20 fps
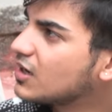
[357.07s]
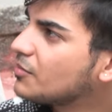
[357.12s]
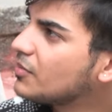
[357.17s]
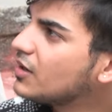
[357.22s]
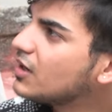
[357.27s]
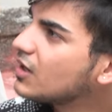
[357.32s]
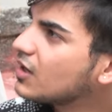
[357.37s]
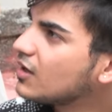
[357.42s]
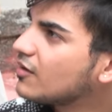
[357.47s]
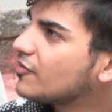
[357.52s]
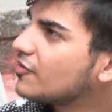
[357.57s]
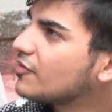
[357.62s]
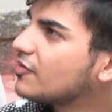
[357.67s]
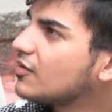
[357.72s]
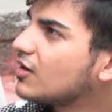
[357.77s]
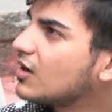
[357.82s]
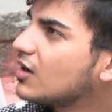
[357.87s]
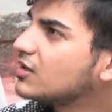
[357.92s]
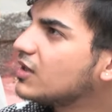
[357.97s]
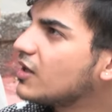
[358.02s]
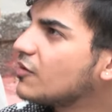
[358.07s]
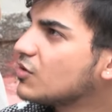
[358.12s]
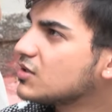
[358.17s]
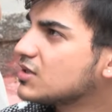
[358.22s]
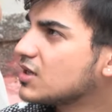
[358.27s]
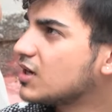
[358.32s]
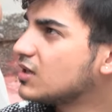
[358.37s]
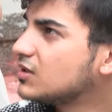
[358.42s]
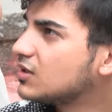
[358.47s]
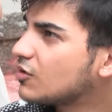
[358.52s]
but if there was
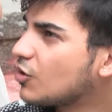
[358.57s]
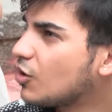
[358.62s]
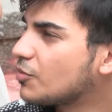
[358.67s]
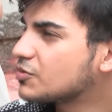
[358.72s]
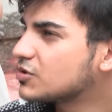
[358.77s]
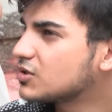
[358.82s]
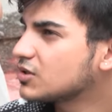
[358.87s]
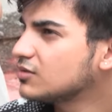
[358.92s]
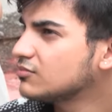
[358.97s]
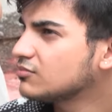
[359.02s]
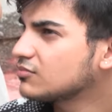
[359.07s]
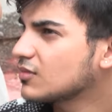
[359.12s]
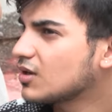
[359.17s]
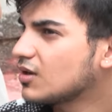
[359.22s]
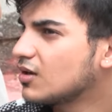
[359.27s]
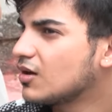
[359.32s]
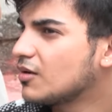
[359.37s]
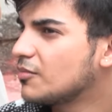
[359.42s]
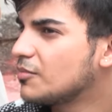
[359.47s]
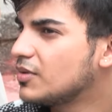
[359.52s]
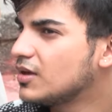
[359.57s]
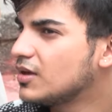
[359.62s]
another option, not